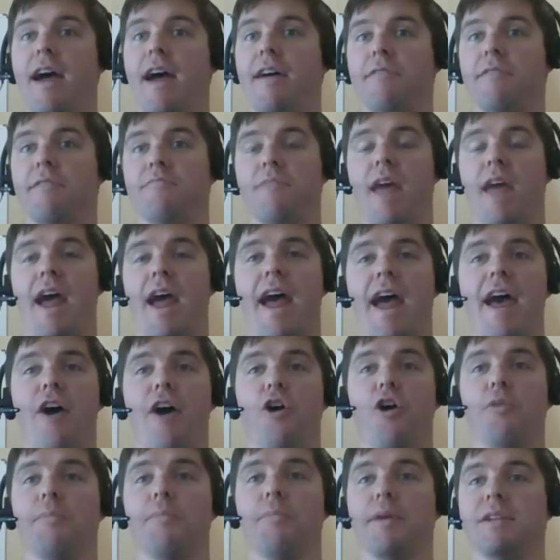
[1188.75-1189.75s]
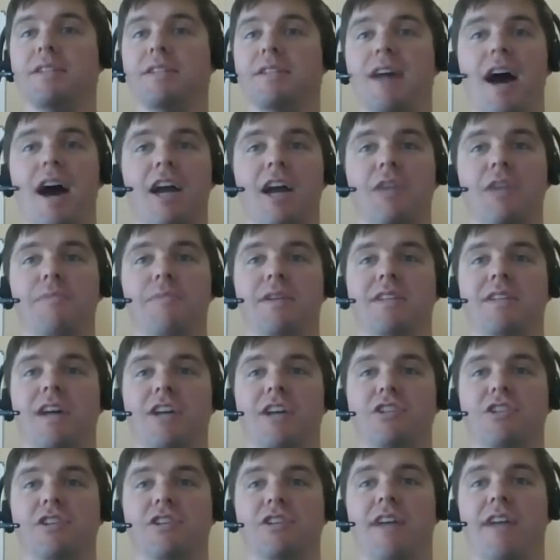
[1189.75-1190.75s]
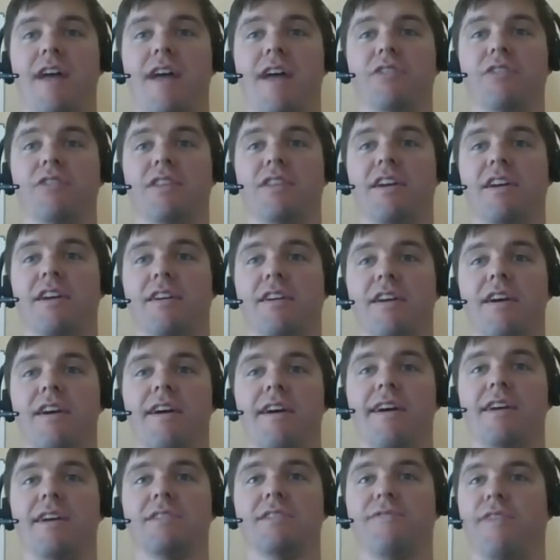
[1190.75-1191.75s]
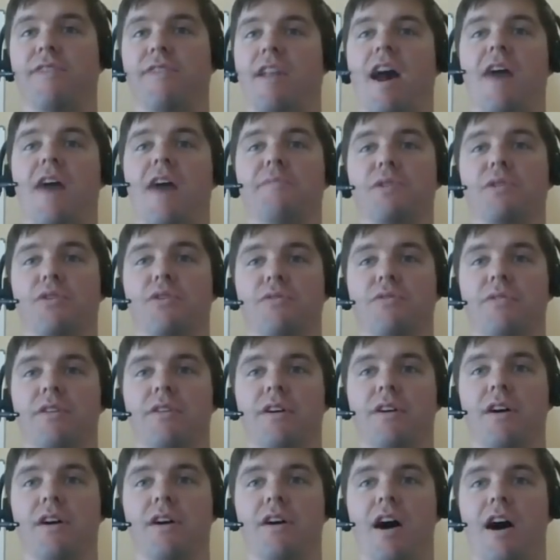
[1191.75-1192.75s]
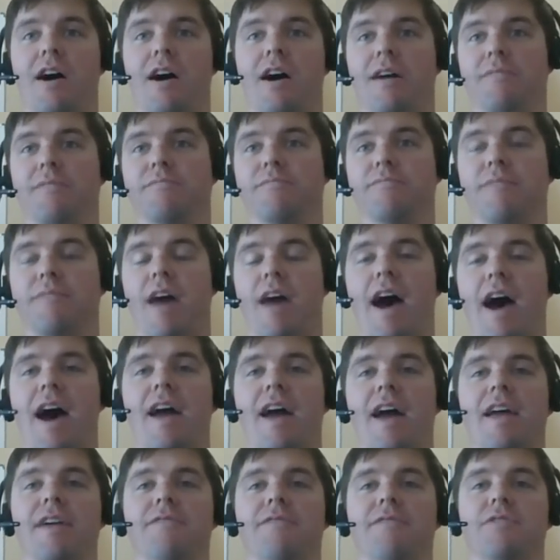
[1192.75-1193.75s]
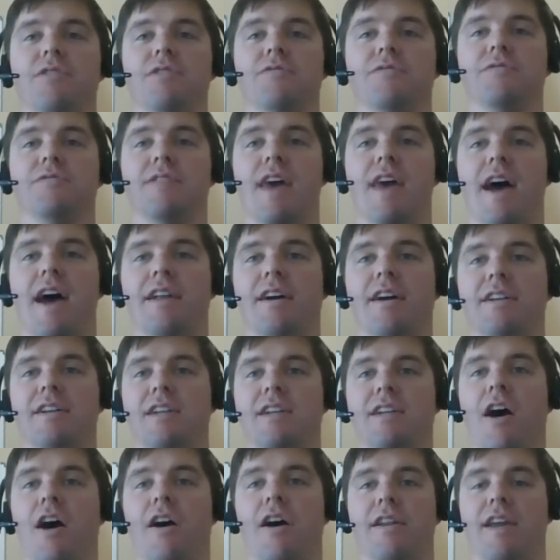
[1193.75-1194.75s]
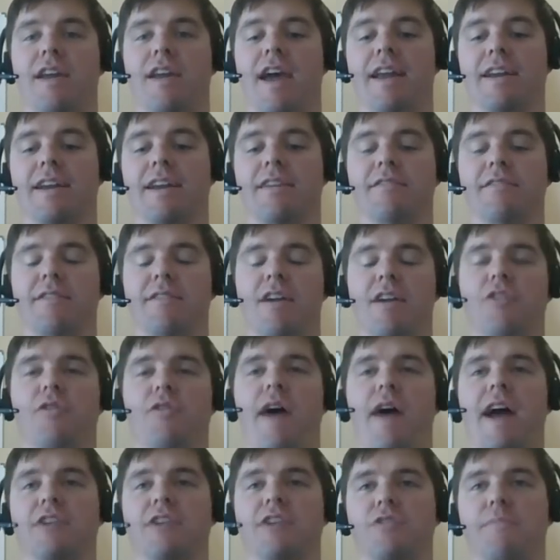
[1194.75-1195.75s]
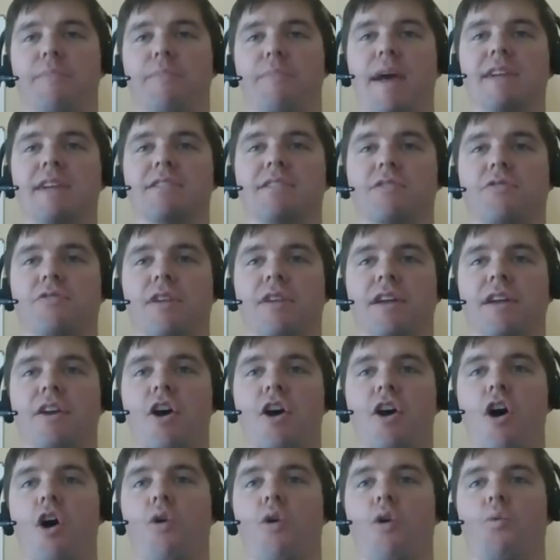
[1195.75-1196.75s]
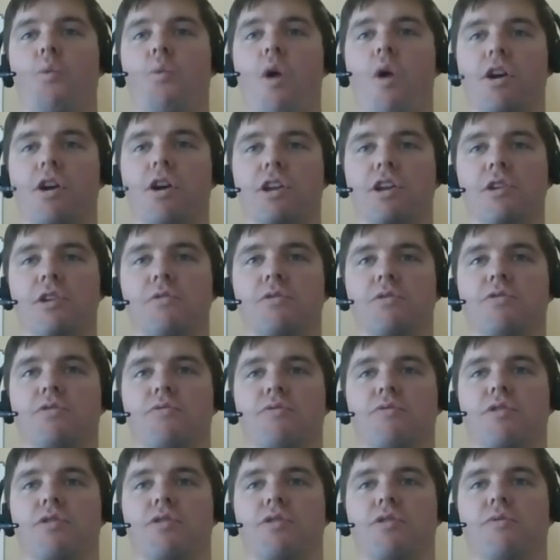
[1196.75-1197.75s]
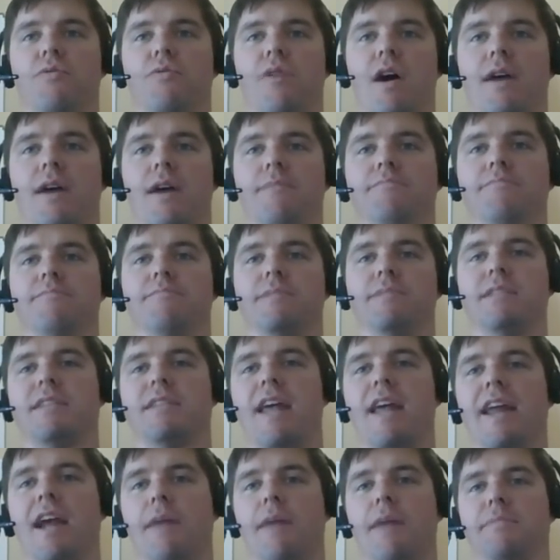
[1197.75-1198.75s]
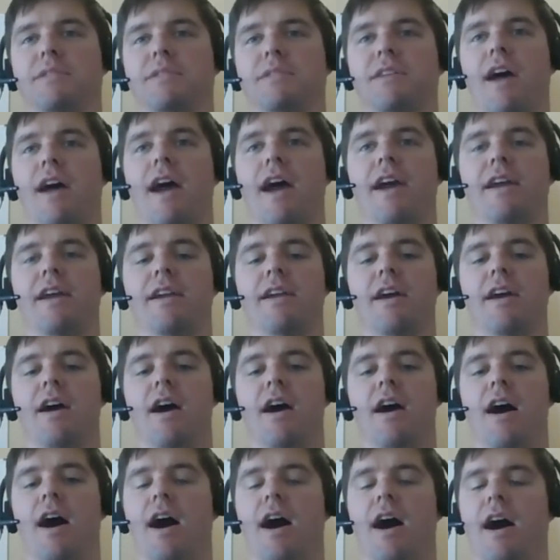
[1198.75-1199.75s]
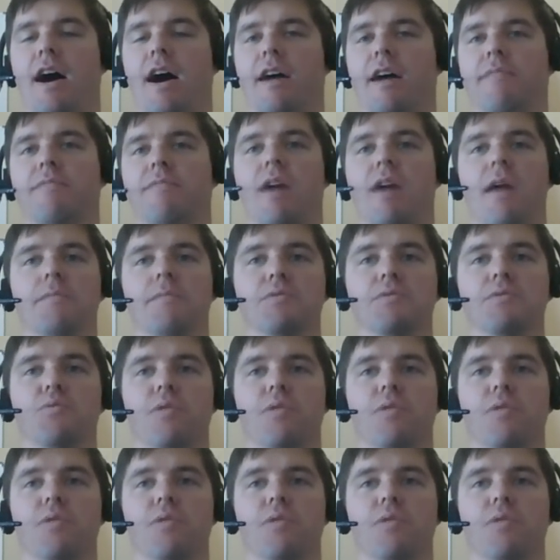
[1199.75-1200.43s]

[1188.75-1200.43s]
help, documentation, everything is phenomenal. I have used that a ton. It'll actually basically walk you through setting up site. Comes with a